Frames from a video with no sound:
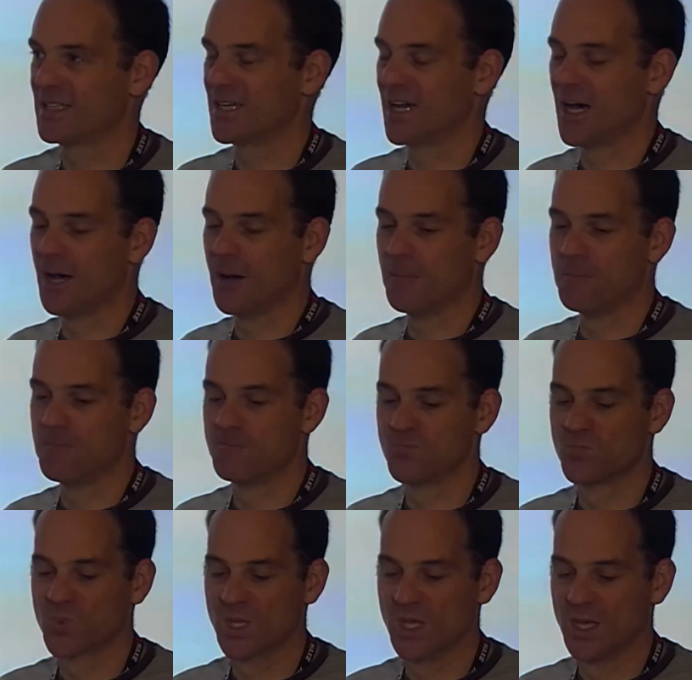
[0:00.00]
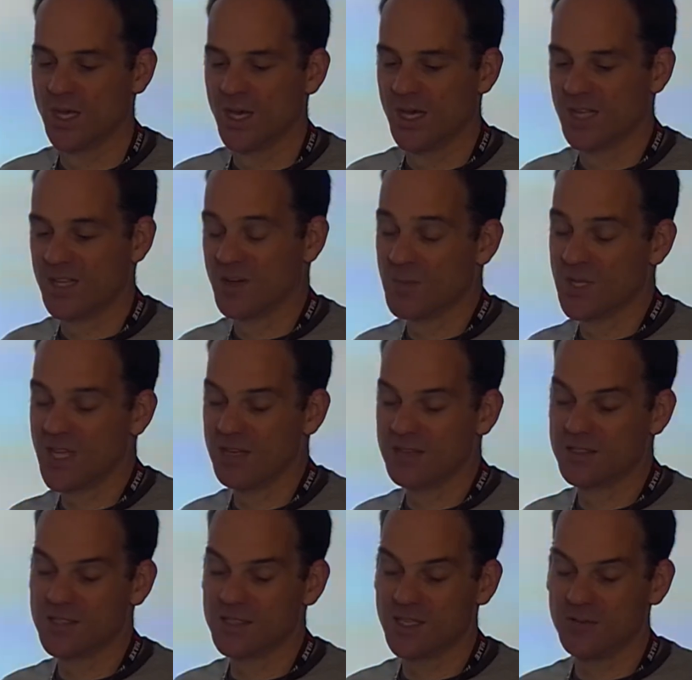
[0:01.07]
I mean,
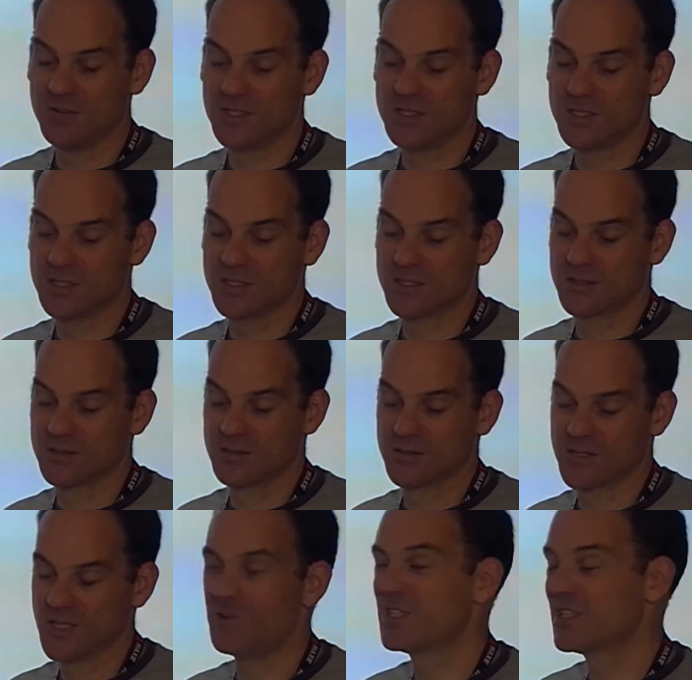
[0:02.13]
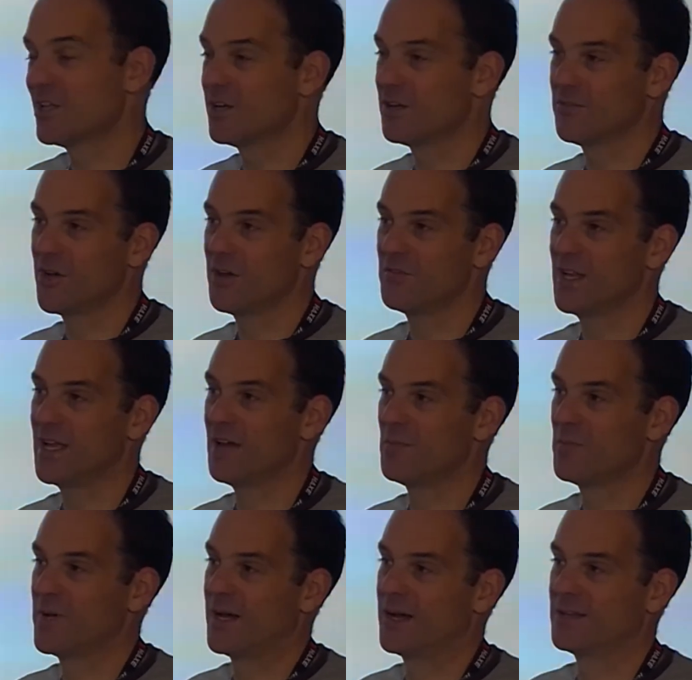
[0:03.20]
there is a lot of
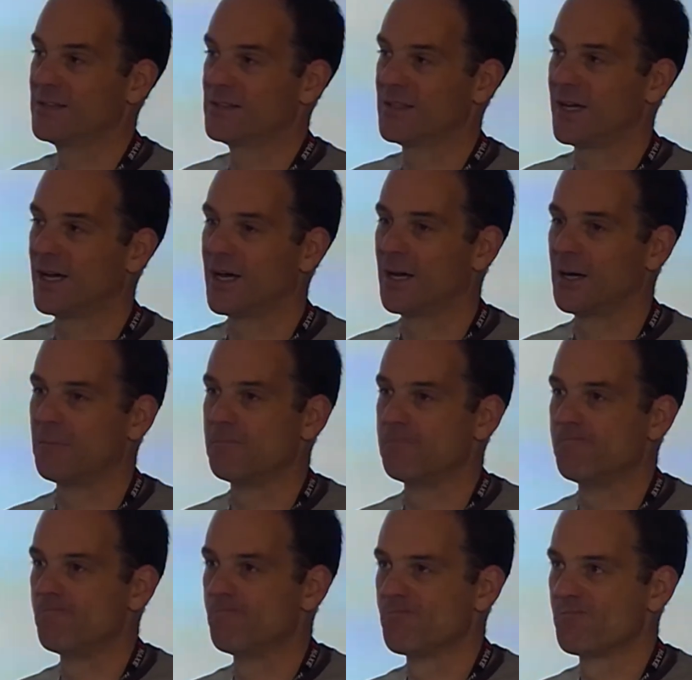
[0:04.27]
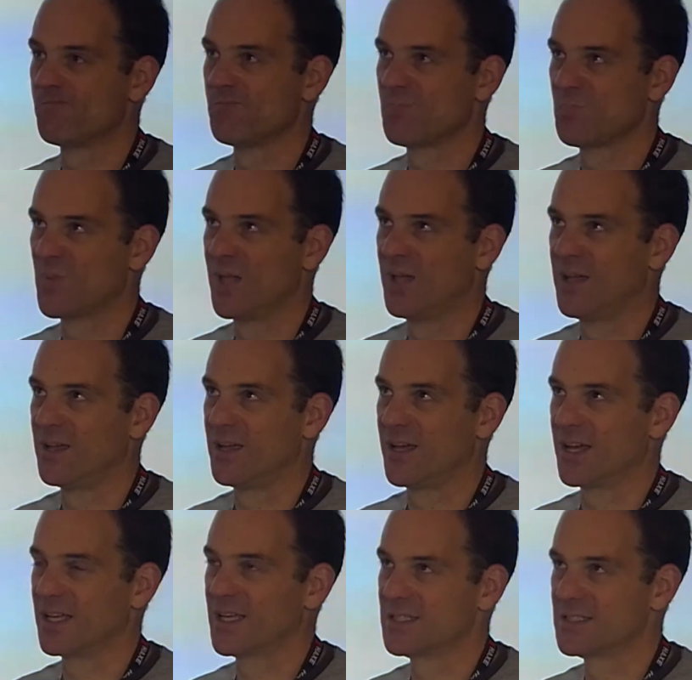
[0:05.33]
overlap, but I
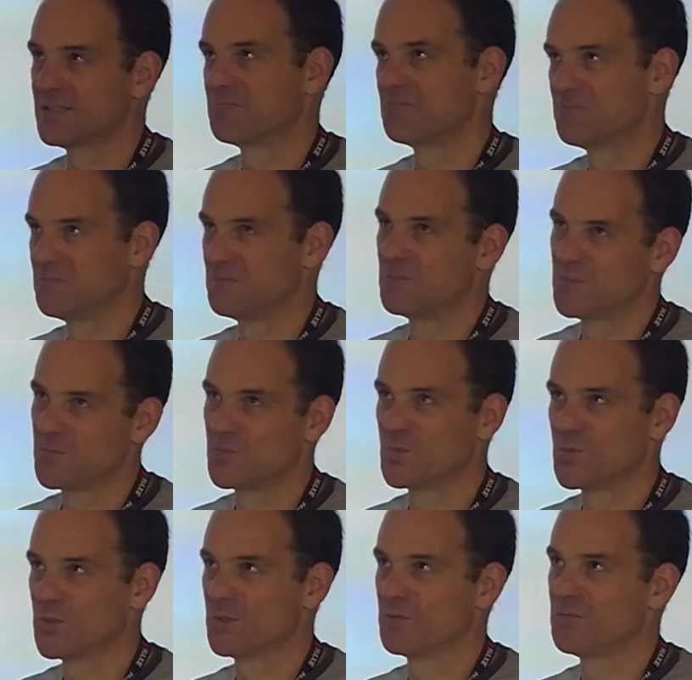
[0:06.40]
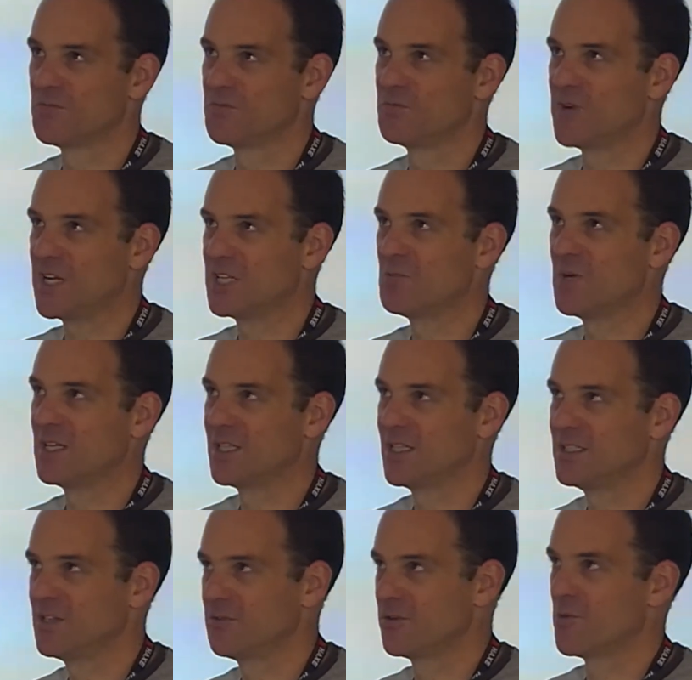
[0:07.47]
guess sort of
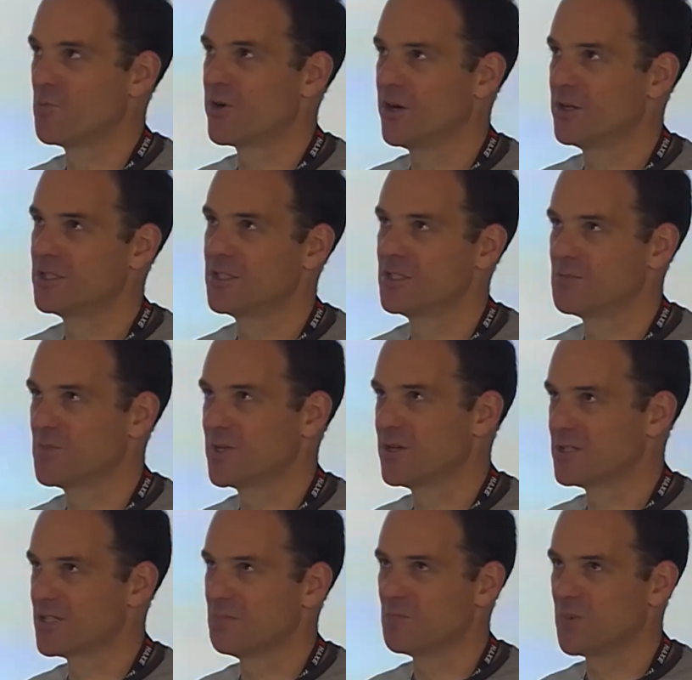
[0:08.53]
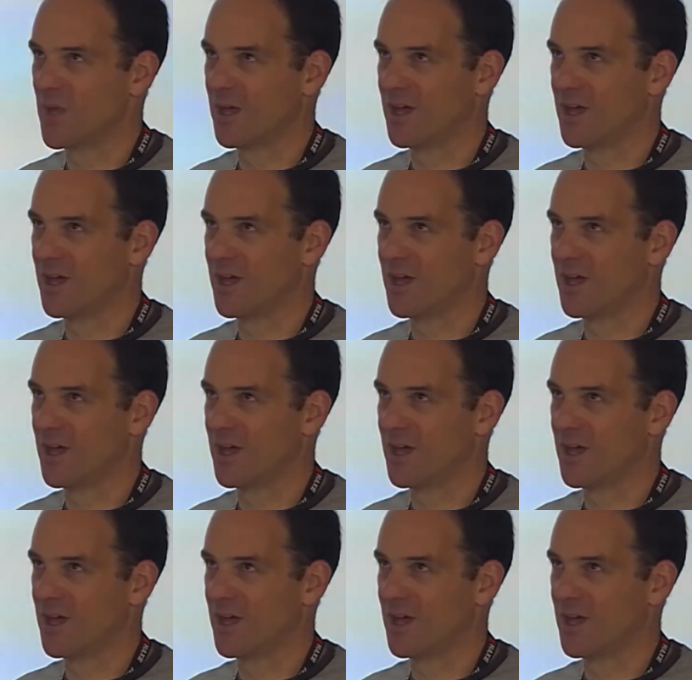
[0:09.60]
fundamentally different approaches because I've